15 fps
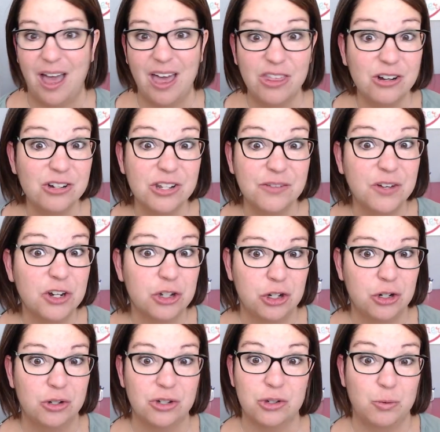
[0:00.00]
Others of your
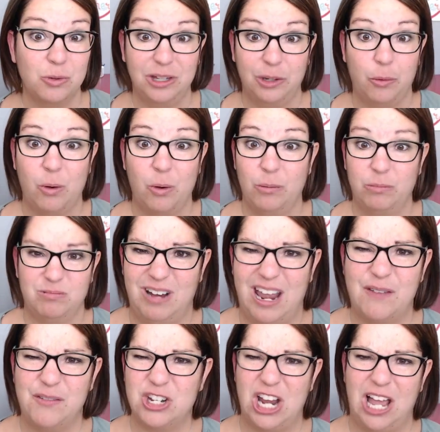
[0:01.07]
students really won't
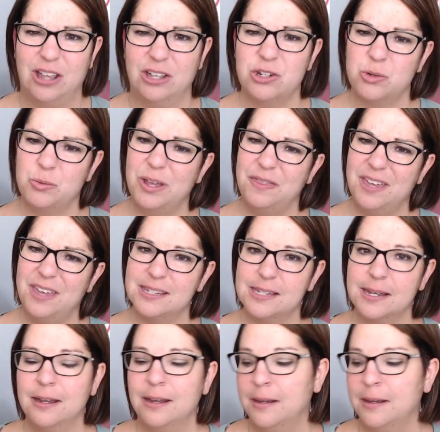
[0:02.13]
have a challenge with this,